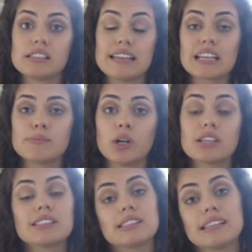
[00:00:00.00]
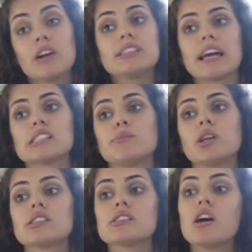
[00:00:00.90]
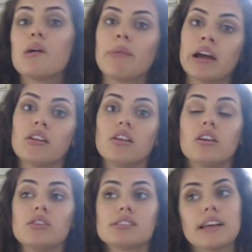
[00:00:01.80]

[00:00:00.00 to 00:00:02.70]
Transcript: textbooks, sell textbooks, buy clothes,